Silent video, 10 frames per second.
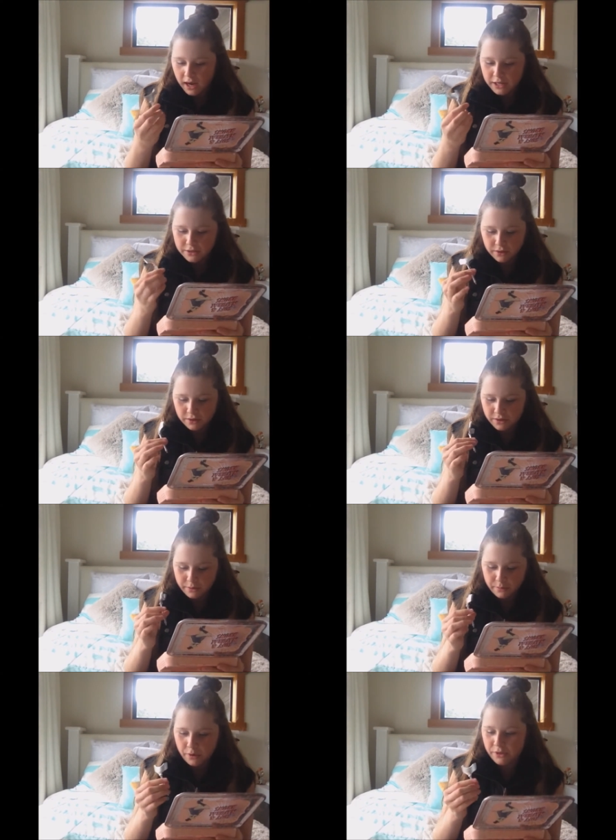I don't
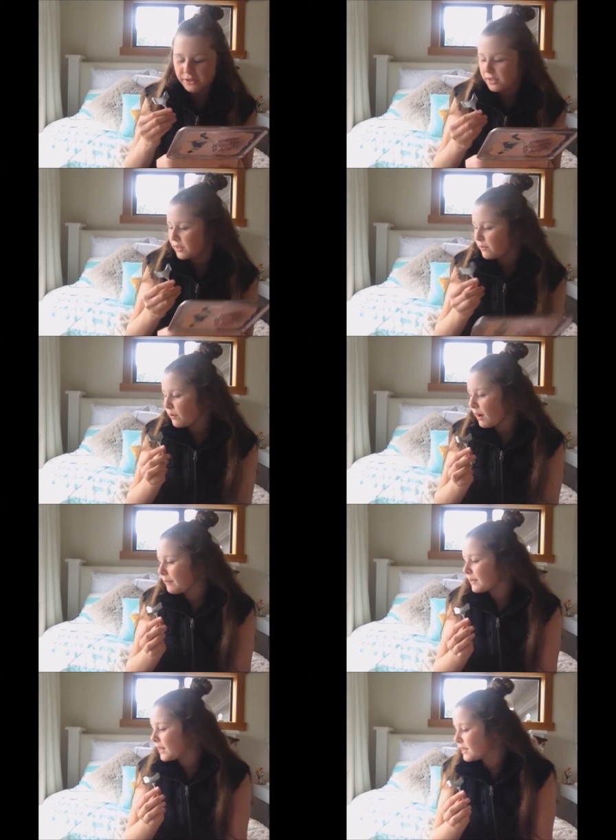know what this is for.
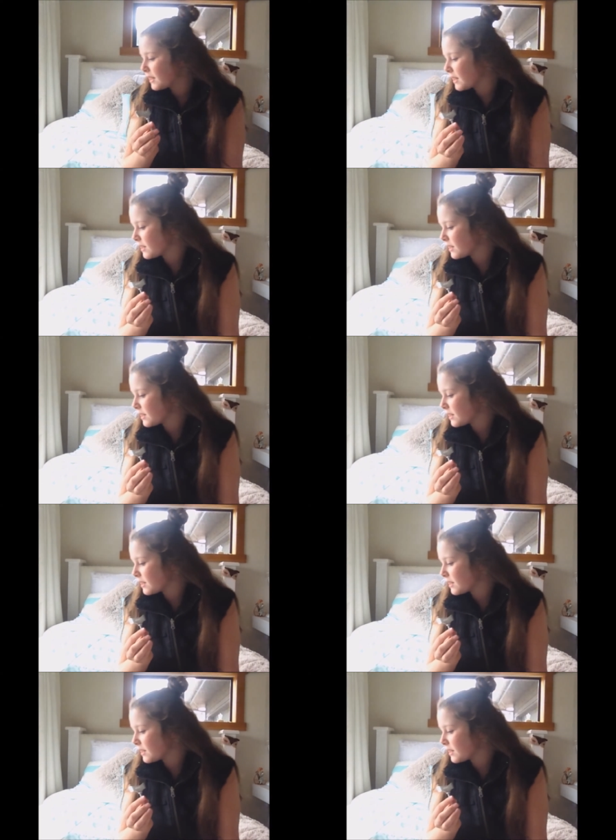I'm guessing